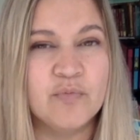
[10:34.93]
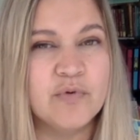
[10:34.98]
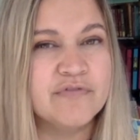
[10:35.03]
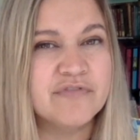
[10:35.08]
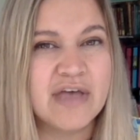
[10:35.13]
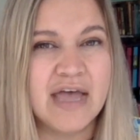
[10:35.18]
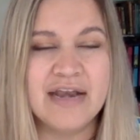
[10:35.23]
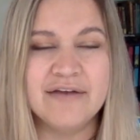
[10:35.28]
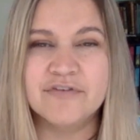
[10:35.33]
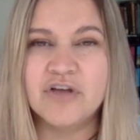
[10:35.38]
We've
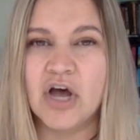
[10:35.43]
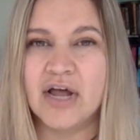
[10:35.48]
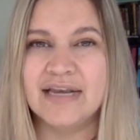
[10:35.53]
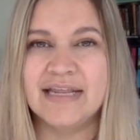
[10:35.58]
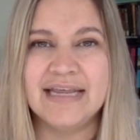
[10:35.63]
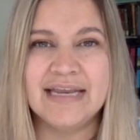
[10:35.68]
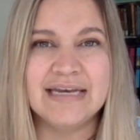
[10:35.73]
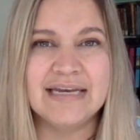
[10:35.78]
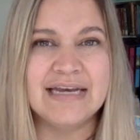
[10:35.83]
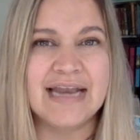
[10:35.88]
kind of gone
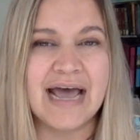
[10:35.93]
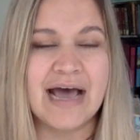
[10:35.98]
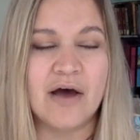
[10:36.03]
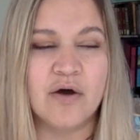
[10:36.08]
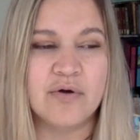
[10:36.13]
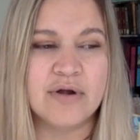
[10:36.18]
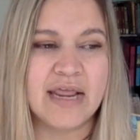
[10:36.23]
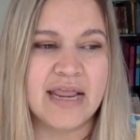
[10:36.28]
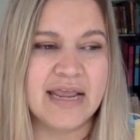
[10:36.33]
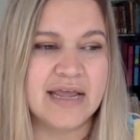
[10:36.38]
in and
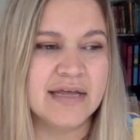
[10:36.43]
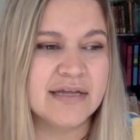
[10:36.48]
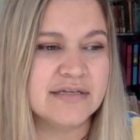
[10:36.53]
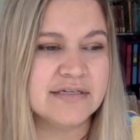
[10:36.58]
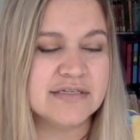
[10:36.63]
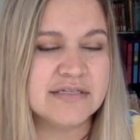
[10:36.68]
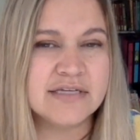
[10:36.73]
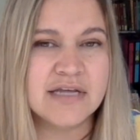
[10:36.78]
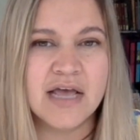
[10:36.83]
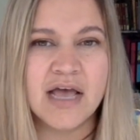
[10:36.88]
out,
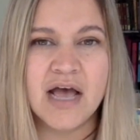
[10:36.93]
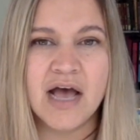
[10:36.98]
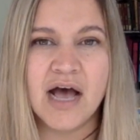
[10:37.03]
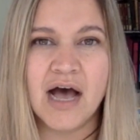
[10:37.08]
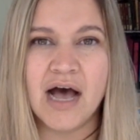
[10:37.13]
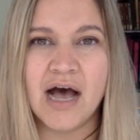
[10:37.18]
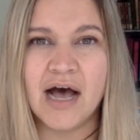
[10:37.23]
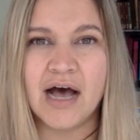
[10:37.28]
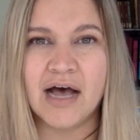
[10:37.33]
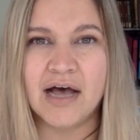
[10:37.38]
and
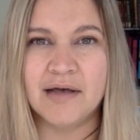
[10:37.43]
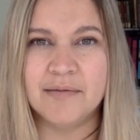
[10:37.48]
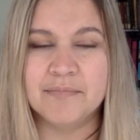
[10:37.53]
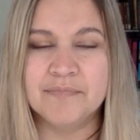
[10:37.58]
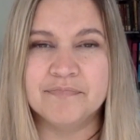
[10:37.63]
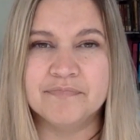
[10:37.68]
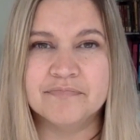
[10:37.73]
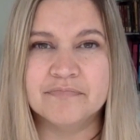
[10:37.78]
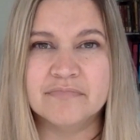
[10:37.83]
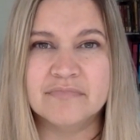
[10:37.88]

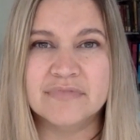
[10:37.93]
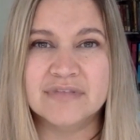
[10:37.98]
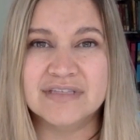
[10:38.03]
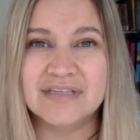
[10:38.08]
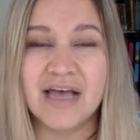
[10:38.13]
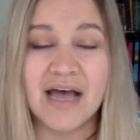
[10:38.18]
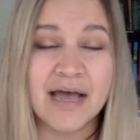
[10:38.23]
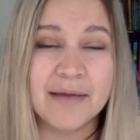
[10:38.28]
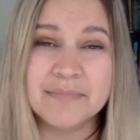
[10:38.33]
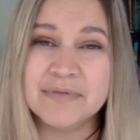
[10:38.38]

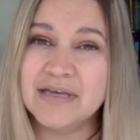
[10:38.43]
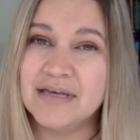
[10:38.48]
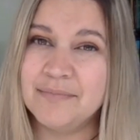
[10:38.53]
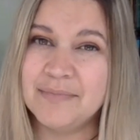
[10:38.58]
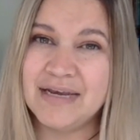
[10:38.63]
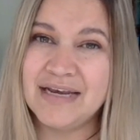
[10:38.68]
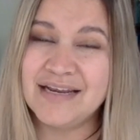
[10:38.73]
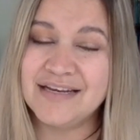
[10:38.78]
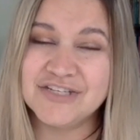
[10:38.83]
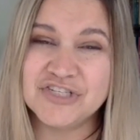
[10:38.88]
I'm
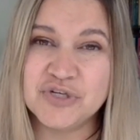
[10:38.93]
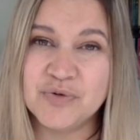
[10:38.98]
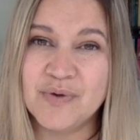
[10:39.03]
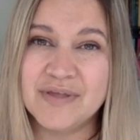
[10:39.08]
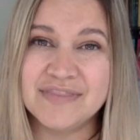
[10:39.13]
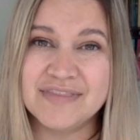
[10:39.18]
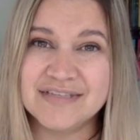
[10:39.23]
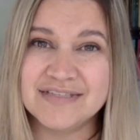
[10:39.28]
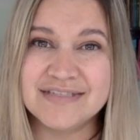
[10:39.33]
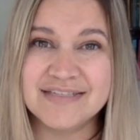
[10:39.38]
committing to
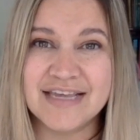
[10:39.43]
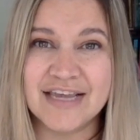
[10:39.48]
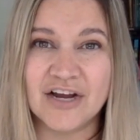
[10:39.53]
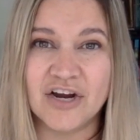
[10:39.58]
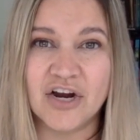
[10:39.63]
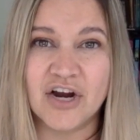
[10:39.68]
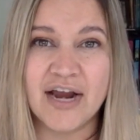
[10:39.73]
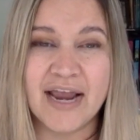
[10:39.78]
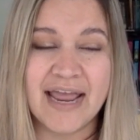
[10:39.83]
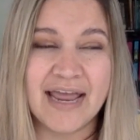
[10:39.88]
it this
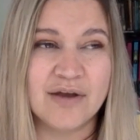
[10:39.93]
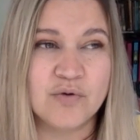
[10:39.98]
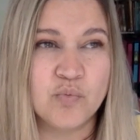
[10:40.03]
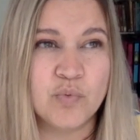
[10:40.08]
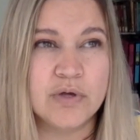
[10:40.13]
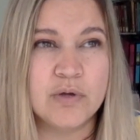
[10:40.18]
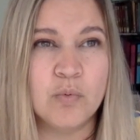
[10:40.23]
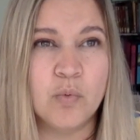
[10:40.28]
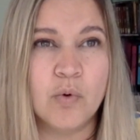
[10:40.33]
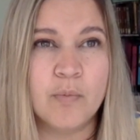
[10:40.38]
year, and
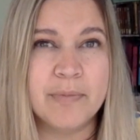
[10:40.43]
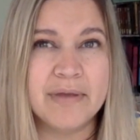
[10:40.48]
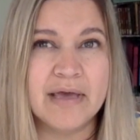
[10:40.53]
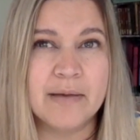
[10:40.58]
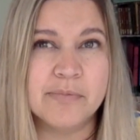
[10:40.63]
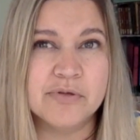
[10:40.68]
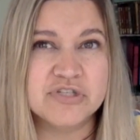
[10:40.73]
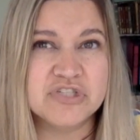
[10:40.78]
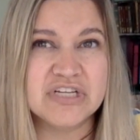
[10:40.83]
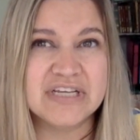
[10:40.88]
we will be
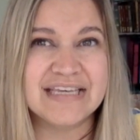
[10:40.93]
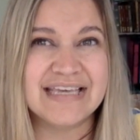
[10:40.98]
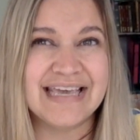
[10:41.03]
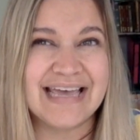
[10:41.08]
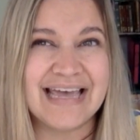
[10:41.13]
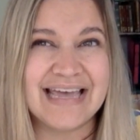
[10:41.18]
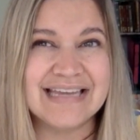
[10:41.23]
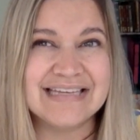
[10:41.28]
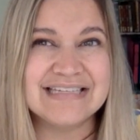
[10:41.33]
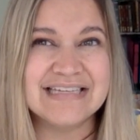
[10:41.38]
able to
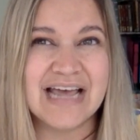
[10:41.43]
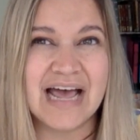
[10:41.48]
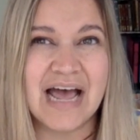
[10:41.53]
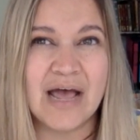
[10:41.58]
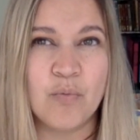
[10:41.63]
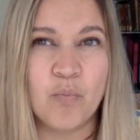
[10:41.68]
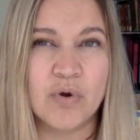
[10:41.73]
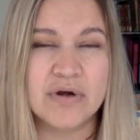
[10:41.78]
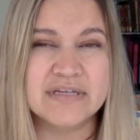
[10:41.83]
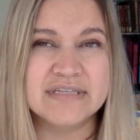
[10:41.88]
get, I
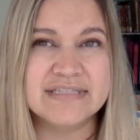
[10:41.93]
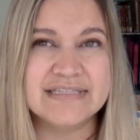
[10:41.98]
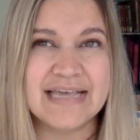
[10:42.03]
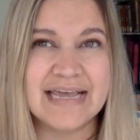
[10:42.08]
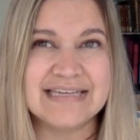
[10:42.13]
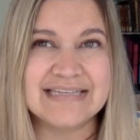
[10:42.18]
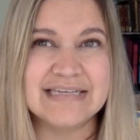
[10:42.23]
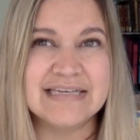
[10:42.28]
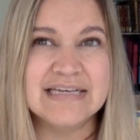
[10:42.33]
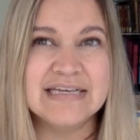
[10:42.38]
want to
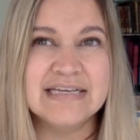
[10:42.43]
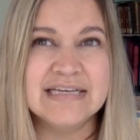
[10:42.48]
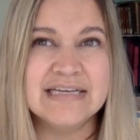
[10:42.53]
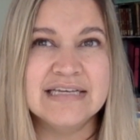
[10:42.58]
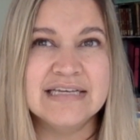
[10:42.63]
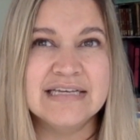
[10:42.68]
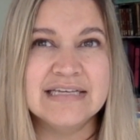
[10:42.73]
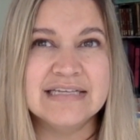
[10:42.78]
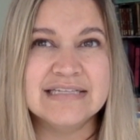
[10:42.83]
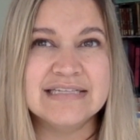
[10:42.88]
say,
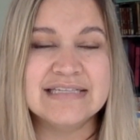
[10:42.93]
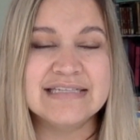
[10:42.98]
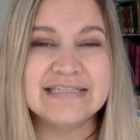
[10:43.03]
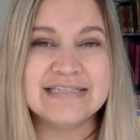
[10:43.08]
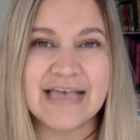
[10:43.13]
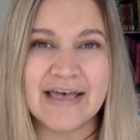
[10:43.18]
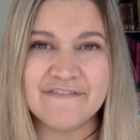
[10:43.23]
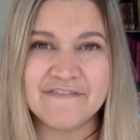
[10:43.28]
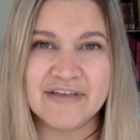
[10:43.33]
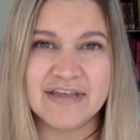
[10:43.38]

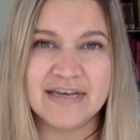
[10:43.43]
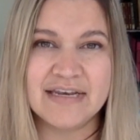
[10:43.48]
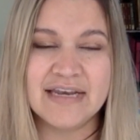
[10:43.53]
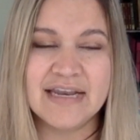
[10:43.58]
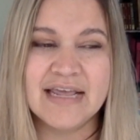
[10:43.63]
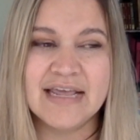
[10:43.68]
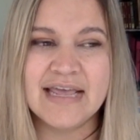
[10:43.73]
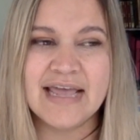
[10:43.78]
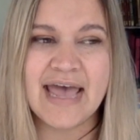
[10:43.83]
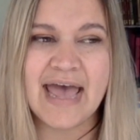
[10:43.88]

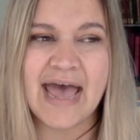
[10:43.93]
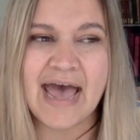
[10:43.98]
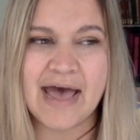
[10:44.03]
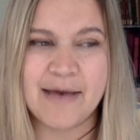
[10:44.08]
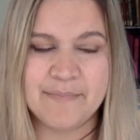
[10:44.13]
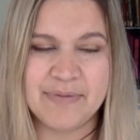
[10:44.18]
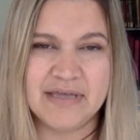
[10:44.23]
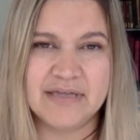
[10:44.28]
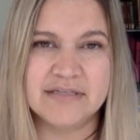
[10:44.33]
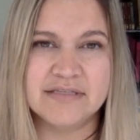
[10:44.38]
7
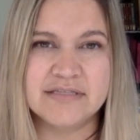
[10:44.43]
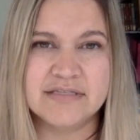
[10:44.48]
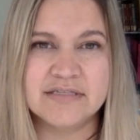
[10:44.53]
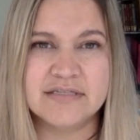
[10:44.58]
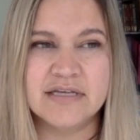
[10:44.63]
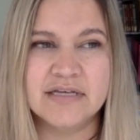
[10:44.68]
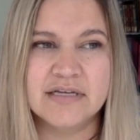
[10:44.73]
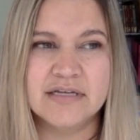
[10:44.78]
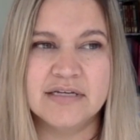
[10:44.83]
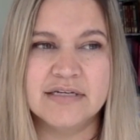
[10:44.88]

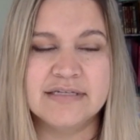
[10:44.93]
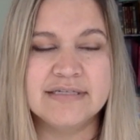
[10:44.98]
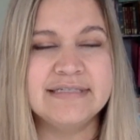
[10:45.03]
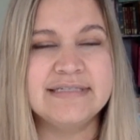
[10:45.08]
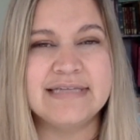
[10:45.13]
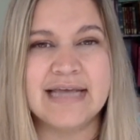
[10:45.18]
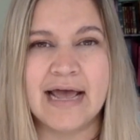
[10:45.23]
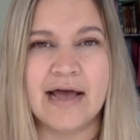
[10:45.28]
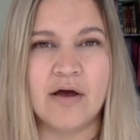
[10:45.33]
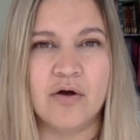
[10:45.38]
habits
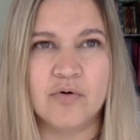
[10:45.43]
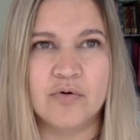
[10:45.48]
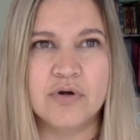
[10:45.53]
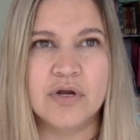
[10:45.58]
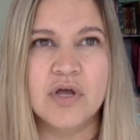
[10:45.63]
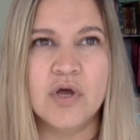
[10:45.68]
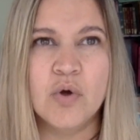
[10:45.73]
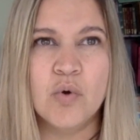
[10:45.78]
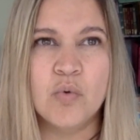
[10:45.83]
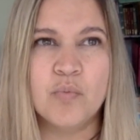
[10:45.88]
down,
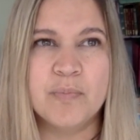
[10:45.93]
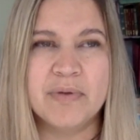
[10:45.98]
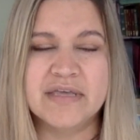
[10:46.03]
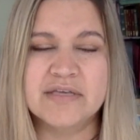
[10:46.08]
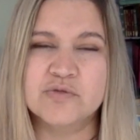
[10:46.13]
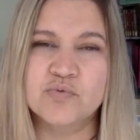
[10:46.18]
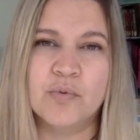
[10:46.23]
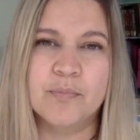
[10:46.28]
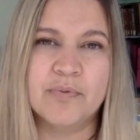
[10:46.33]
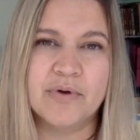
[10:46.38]

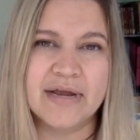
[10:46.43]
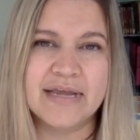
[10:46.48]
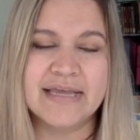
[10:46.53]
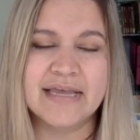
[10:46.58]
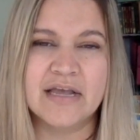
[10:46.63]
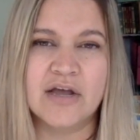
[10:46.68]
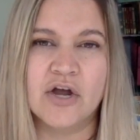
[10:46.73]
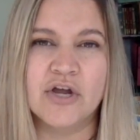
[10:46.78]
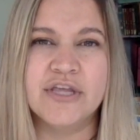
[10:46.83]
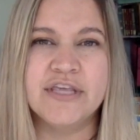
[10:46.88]
because we're
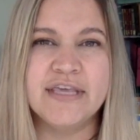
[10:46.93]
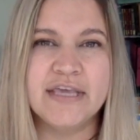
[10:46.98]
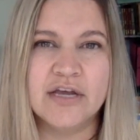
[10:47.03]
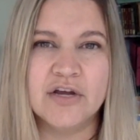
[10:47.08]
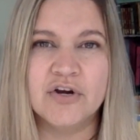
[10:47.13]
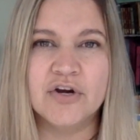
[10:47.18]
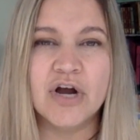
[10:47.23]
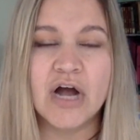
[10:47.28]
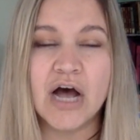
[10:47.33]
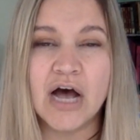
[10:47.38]
breaking our
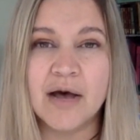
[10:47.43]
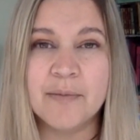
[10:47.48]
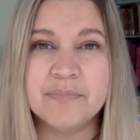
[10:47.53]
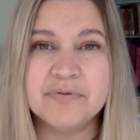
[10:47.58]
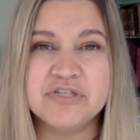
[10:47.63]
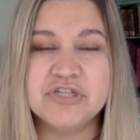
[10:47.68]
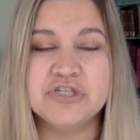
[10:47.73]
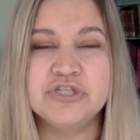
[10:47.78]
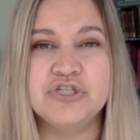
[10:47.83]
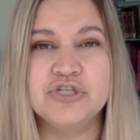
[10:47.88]
year up
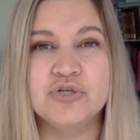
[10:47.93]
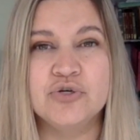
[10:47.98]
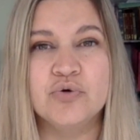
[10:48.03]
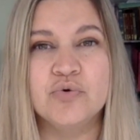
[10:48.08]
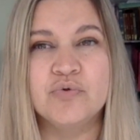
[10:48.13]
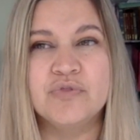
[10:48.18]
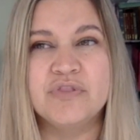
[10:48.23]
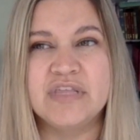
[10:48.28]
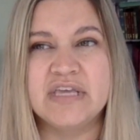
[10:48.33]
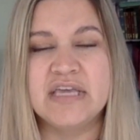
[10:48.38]
to
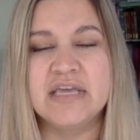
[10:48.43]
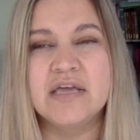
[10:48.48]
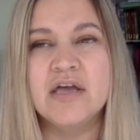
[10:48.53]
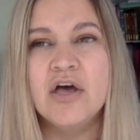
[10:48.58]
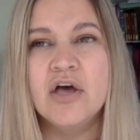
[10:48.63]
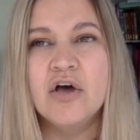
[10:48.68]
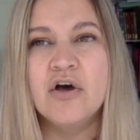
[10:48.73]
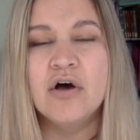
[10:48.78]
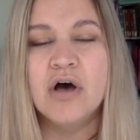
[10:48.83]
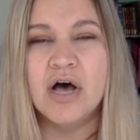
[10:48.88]
do the
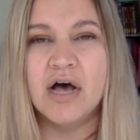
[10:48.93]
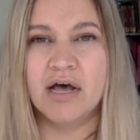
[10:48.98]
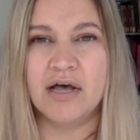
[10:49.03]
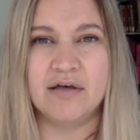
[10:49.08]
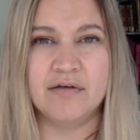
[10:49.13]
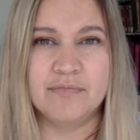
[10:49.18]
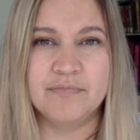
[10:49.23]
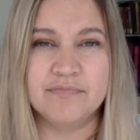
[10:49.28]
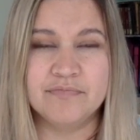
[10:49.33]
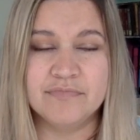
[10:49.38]

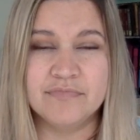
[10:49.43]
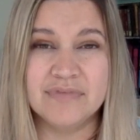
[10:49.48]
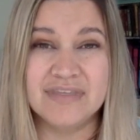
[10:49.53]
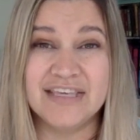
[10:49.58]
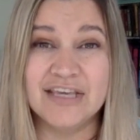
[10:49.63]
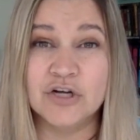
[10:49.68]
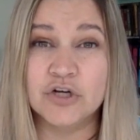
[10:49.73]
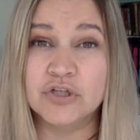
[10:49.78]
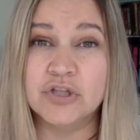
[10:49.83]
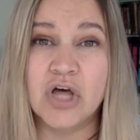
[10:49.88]

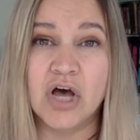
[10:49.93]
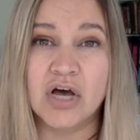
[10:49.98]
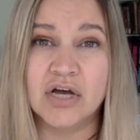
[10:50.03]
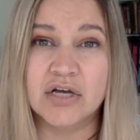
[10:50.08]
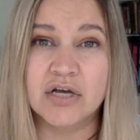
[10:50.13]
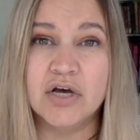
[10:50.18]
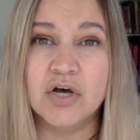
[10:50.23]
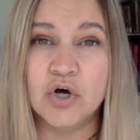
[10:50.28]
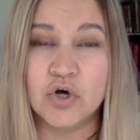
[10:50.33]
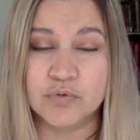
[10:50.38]
year-long
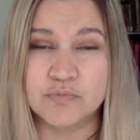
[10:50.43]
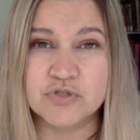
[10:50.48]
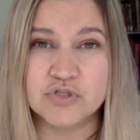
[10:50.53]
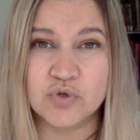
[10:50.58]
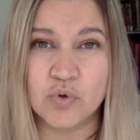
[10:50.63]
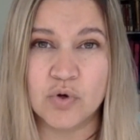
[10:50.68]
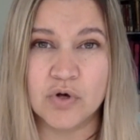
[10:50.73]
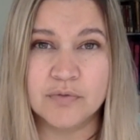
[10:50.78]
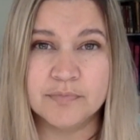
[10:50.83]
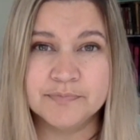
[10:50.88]

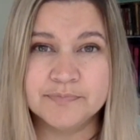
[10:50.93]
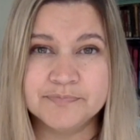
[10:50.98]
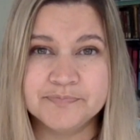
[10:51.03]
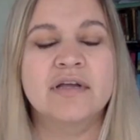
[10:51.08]
homeschool.